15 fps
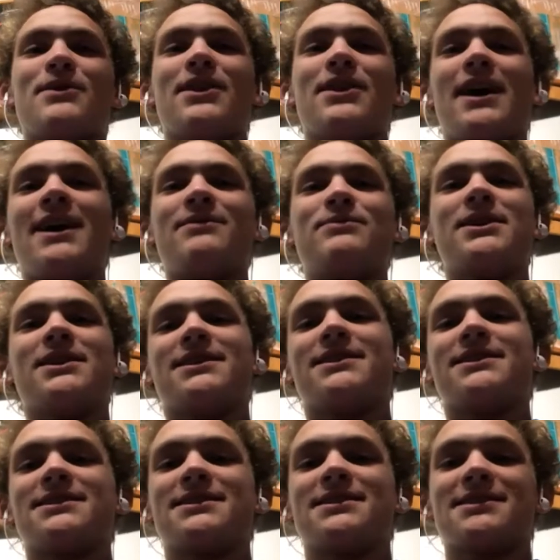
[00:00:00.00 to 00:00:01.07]
that
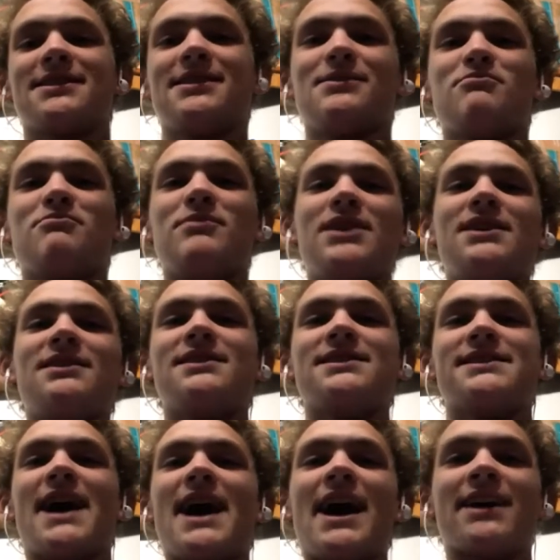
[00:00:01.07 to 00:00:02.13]
because me and
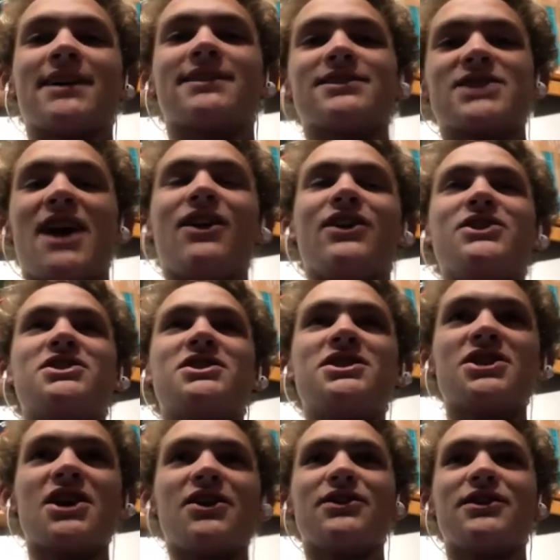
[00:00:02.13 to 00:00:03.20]
Zach challenged
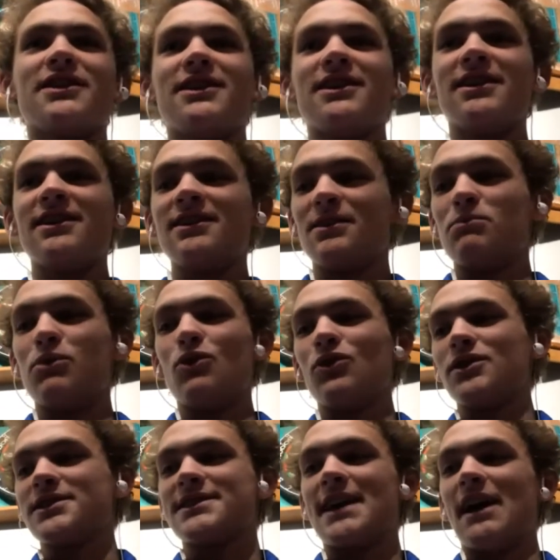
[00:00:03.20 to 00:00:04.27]
each other to eat a
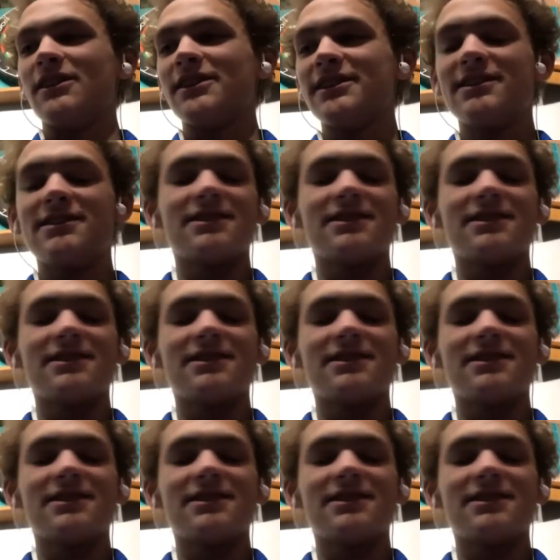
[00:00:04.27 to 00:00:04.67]
bowl of salad.